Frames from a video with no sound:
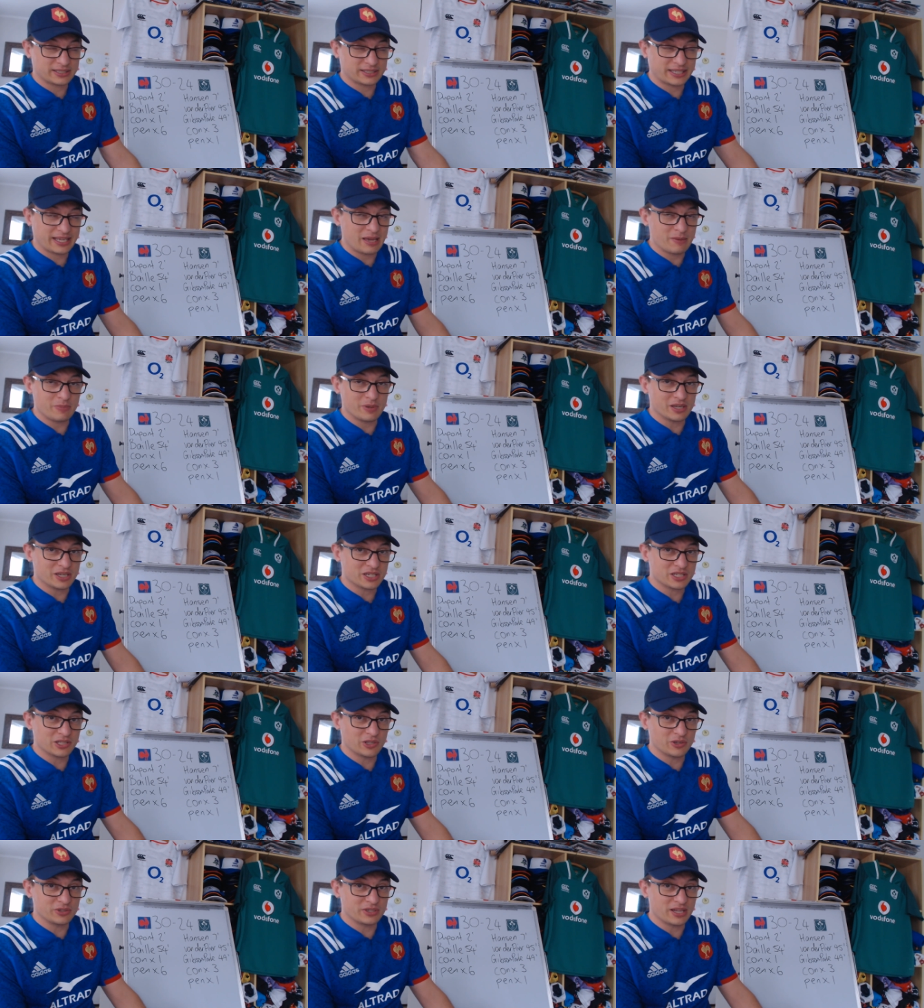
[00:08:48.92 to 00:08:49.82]
the game being
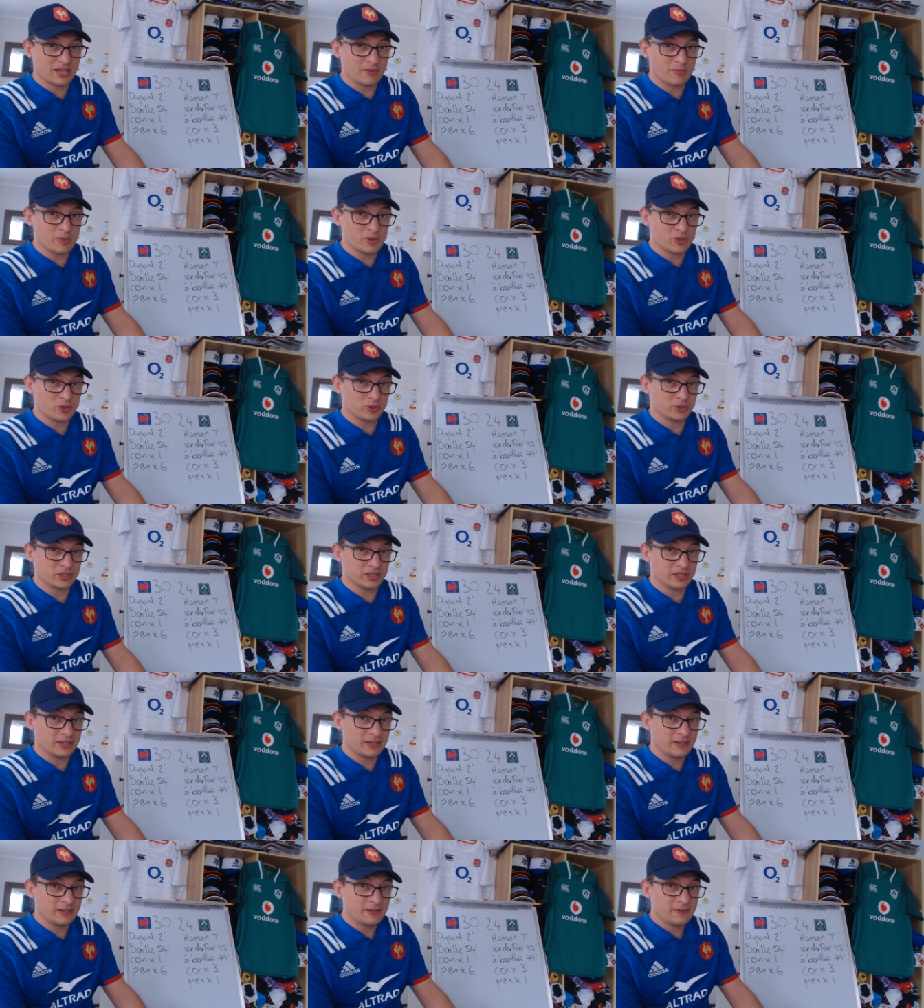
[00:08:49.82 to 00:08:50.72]
slowed down with all
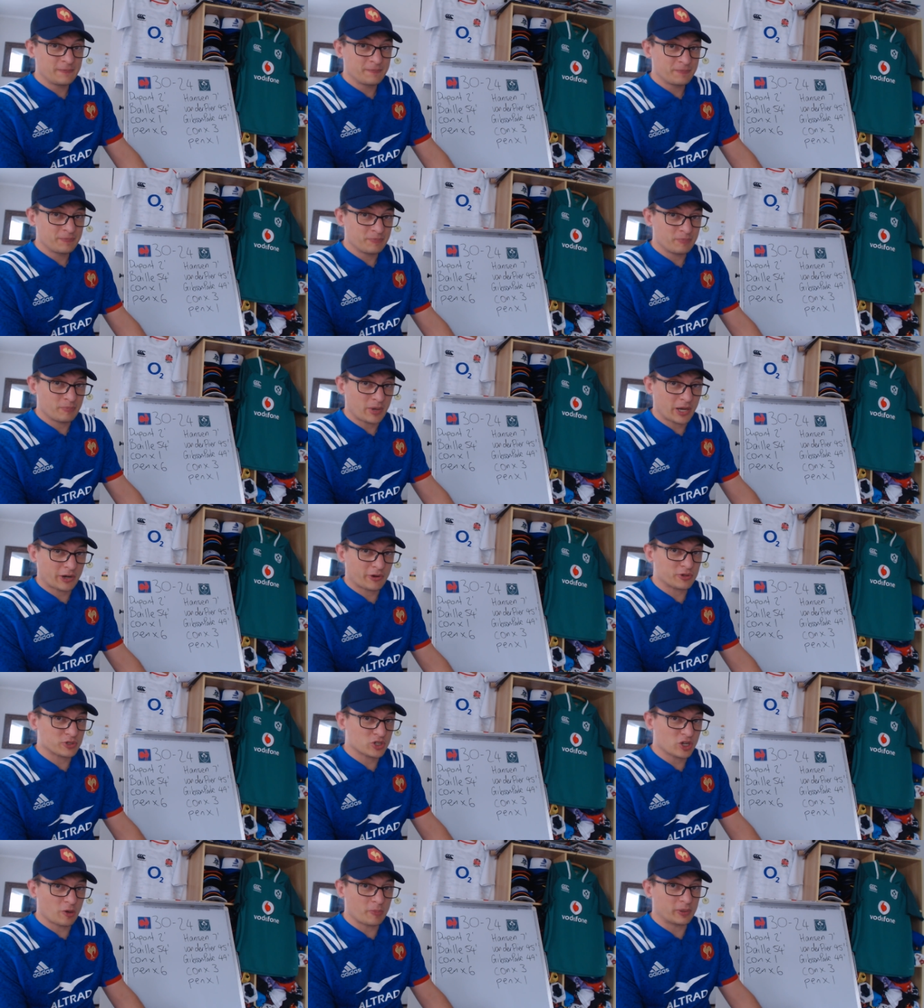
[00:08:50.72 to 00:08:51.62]
the
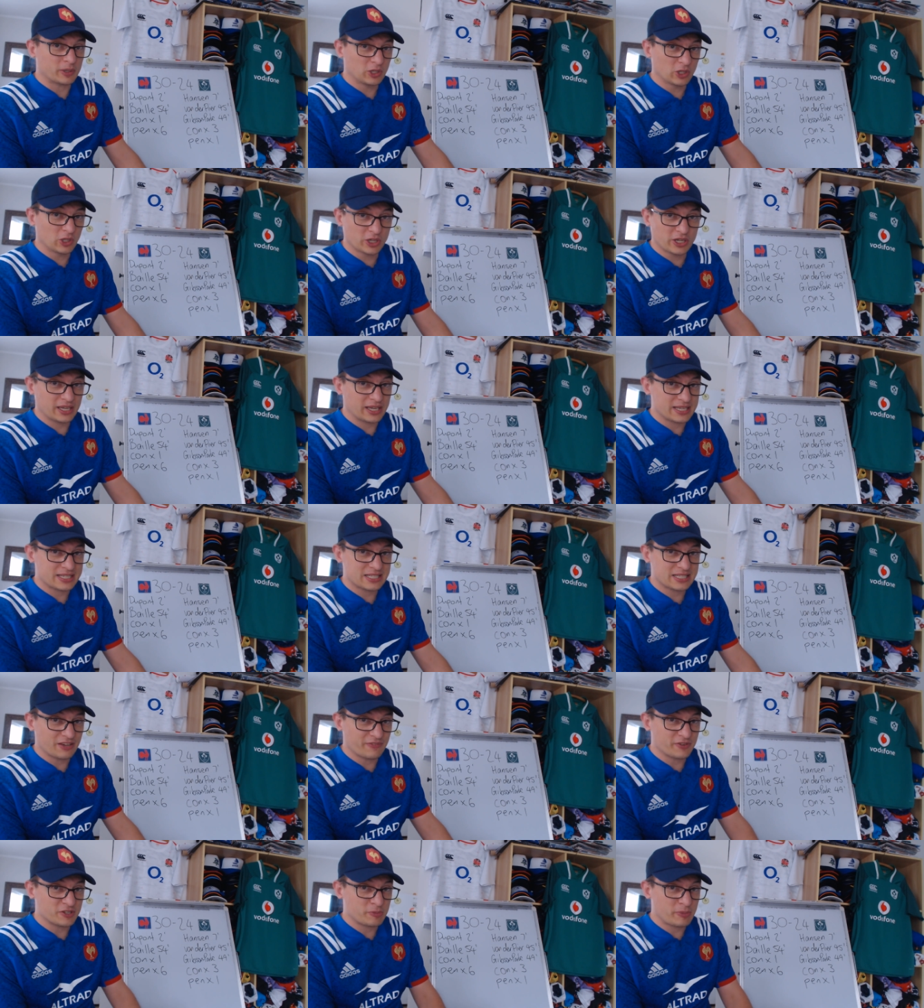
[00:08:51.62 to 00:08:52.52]
microscopic looking at
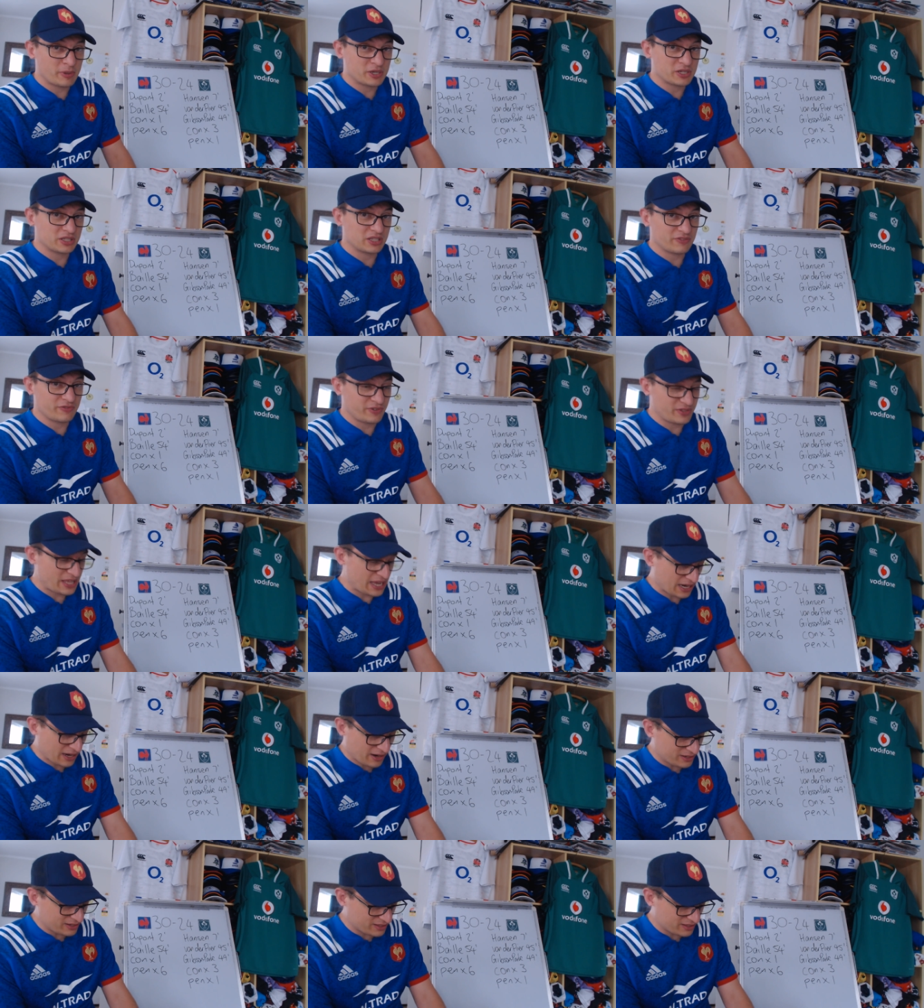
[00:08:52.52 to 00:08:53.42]
stuff, especially for that
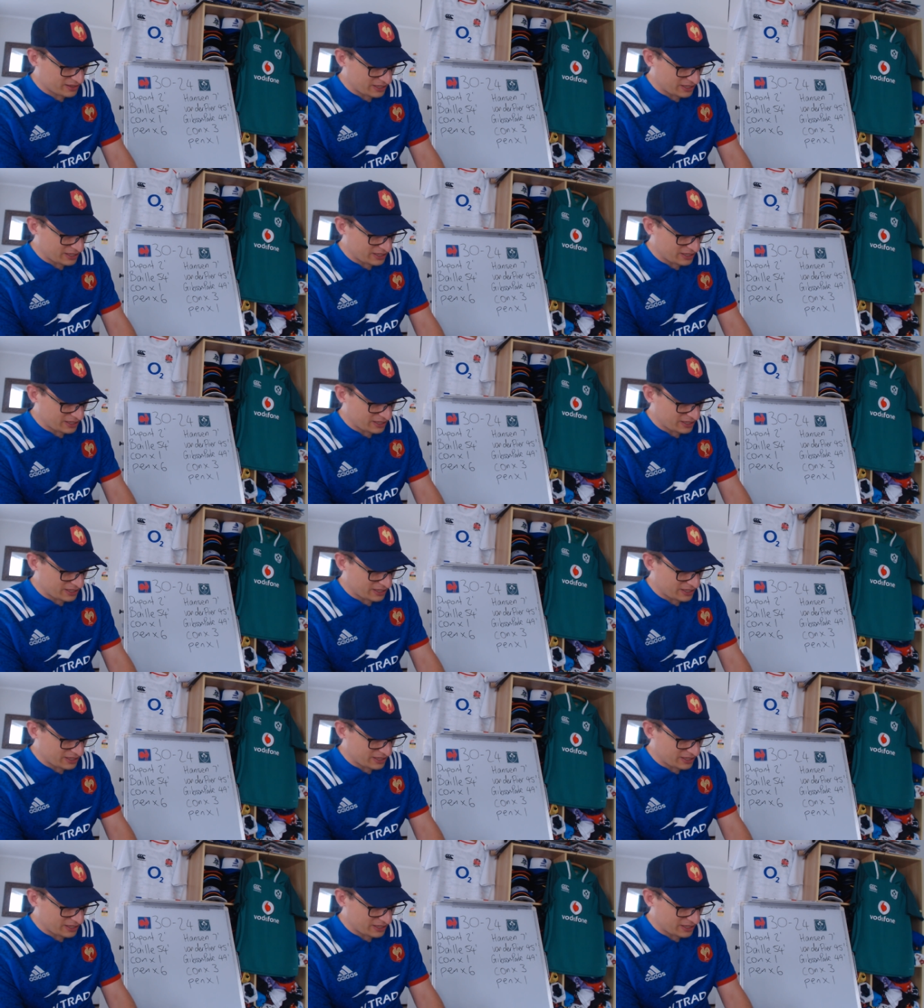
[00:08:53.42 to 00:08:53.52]
kind of